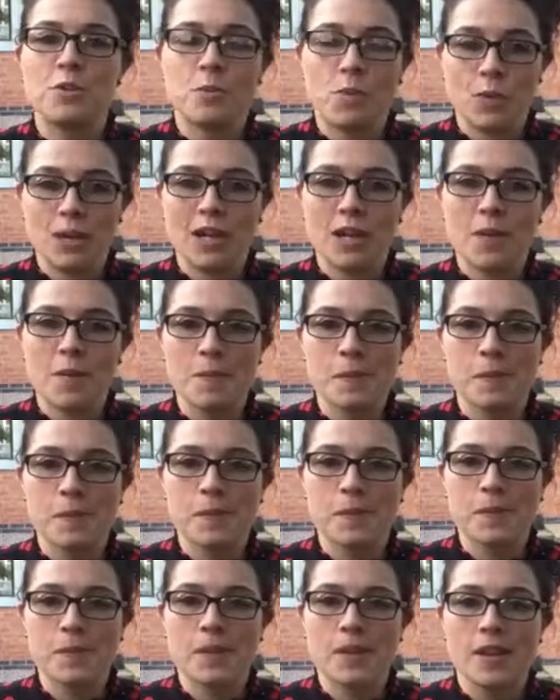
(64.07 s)
boiler.
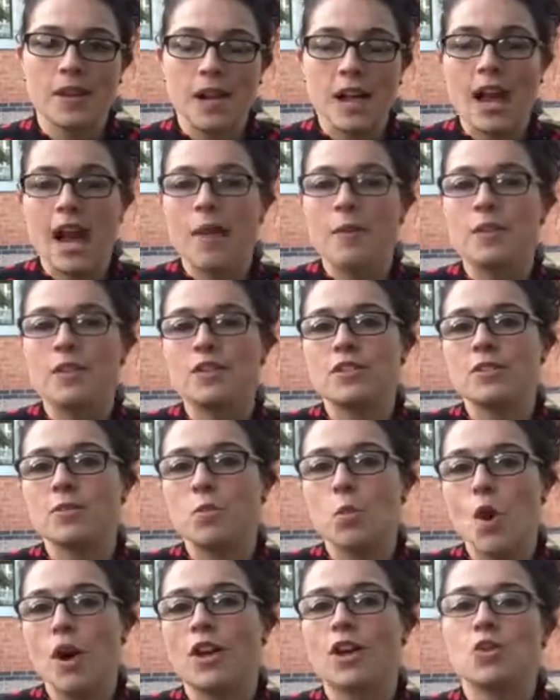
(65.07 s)
And this
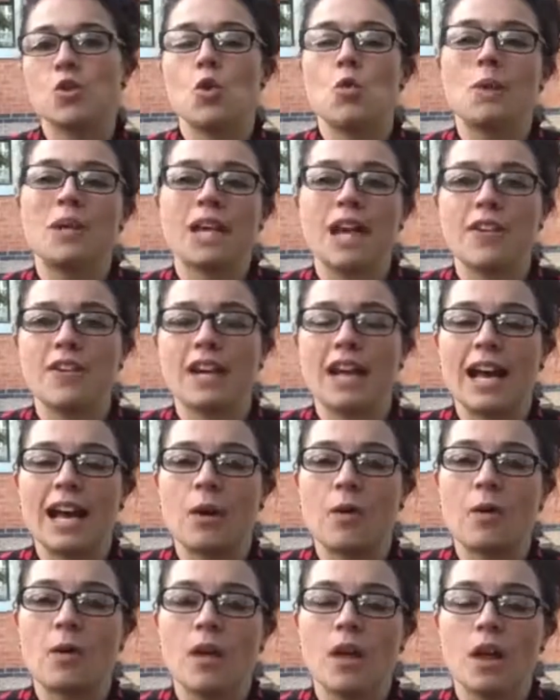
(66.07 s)
work has all been carried
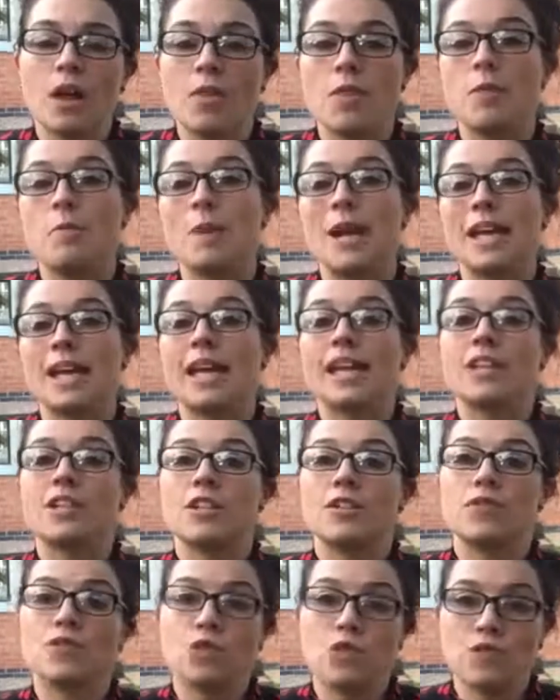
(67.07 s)
out the back end
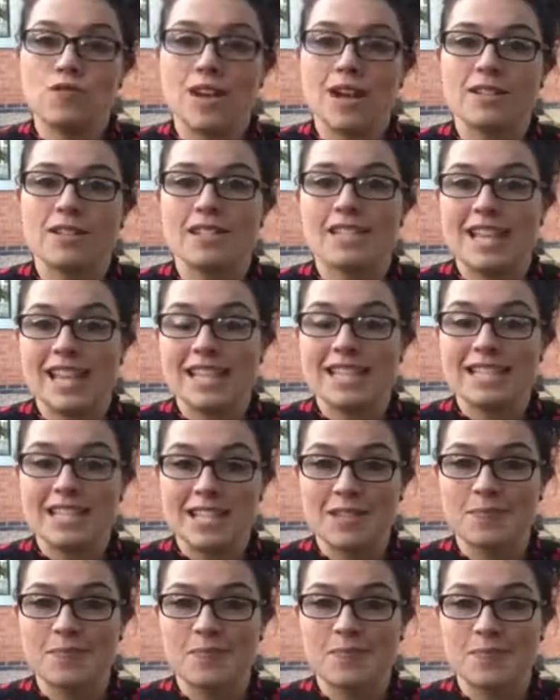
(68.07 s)
of
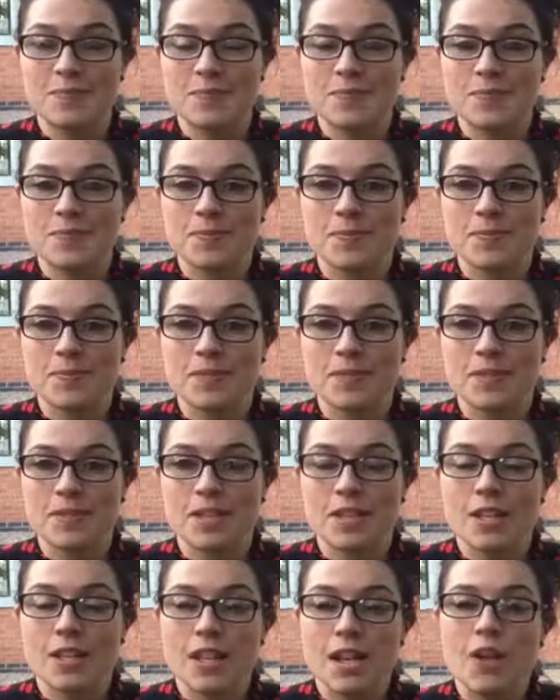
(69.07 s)
2018.
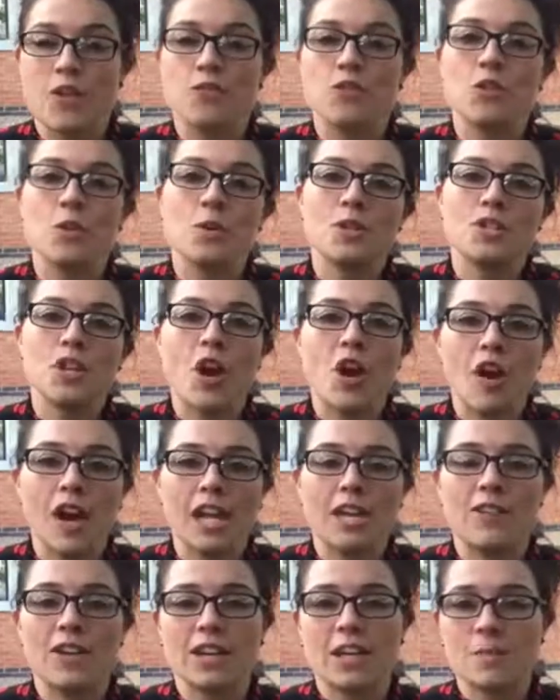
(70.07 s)
Viewings are highly
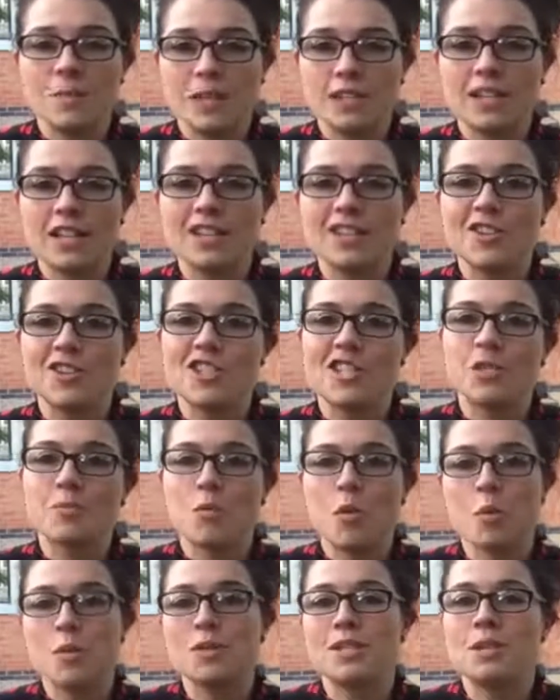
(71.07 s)
recommended because this
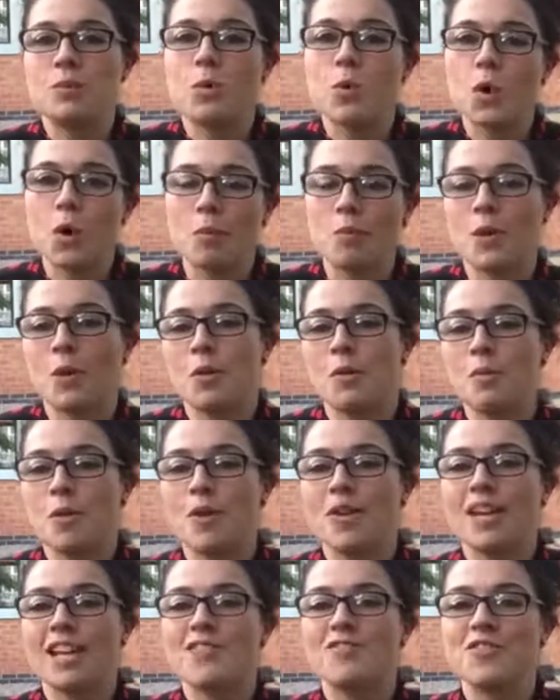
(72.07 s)
property will not be on the
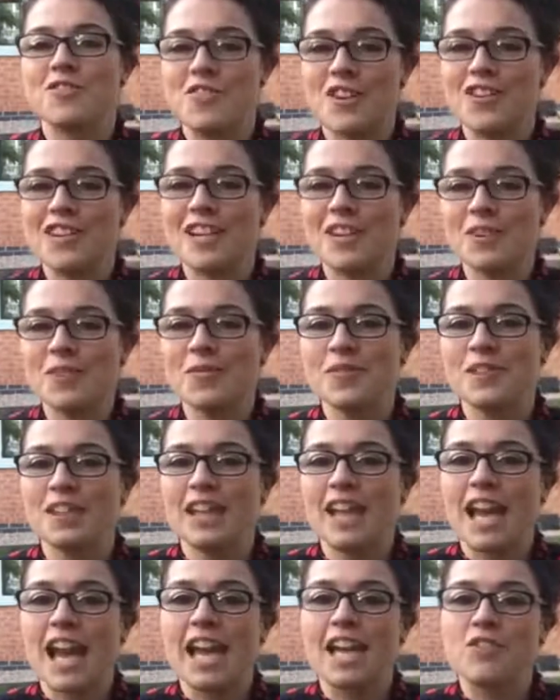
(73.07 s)
market for very long.
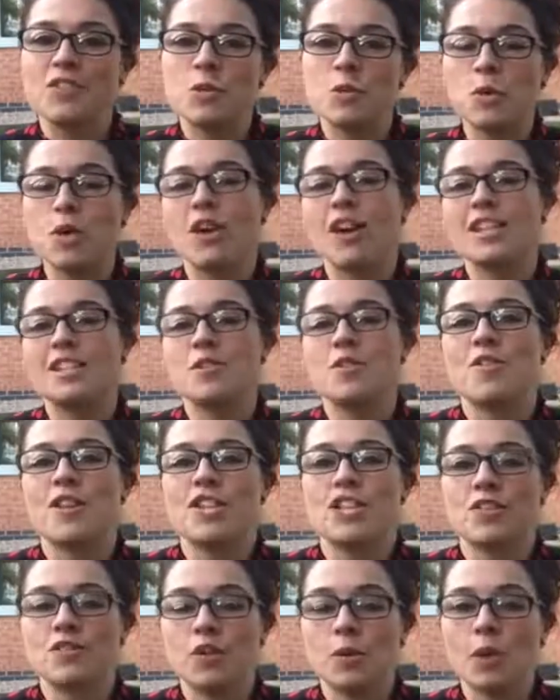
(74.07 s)
And if you would like to arrange
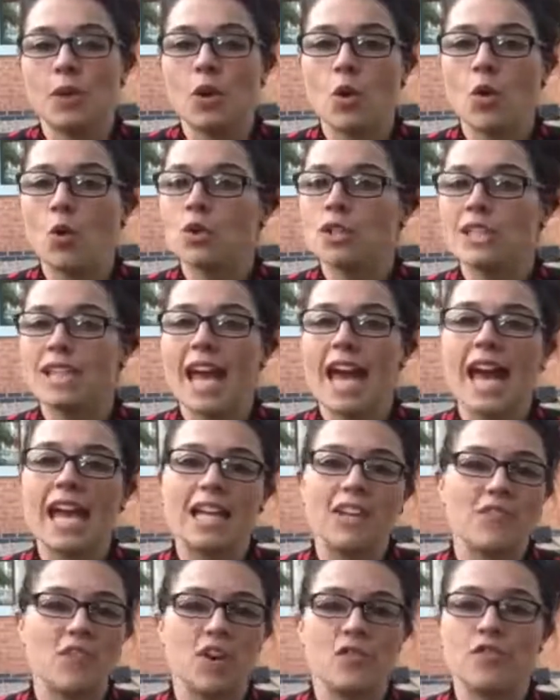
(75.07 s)
a viewing or to get
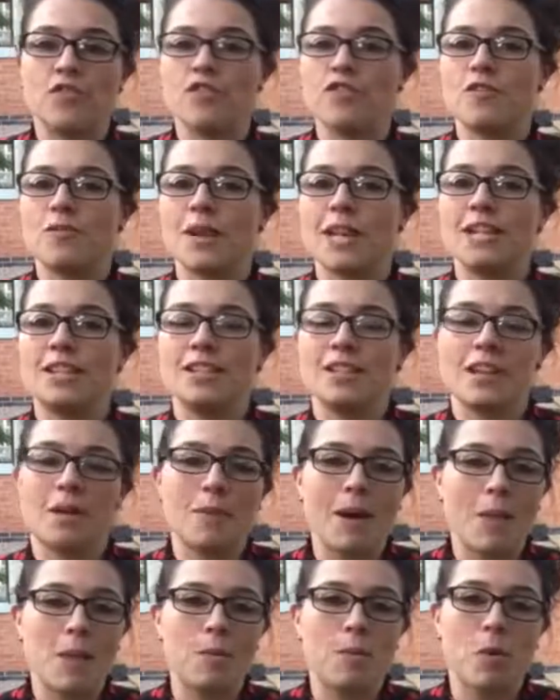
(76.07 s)
any further information
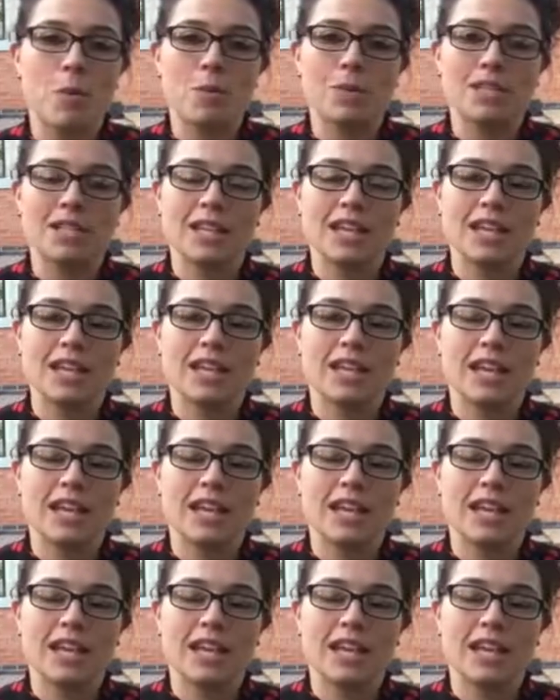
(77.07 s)
about the property